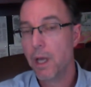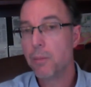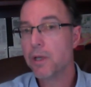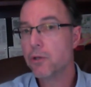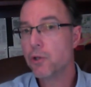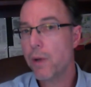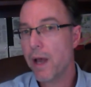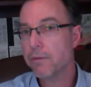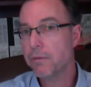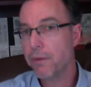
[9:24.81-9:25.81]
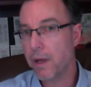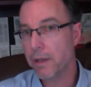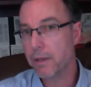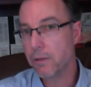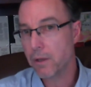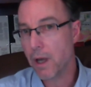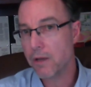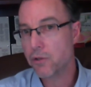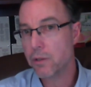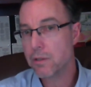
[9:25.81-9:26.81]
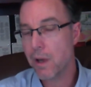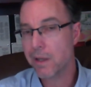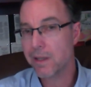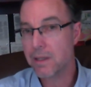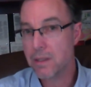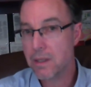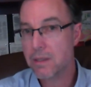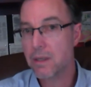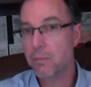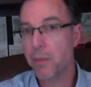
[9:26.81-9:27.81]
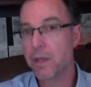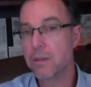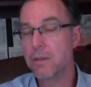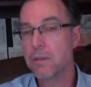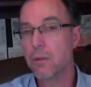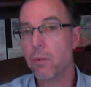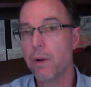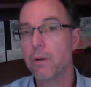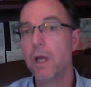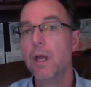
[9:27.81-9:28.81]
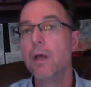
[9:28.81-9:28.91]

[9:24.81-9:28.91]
because you have to violate your conscience on a consistent basis to where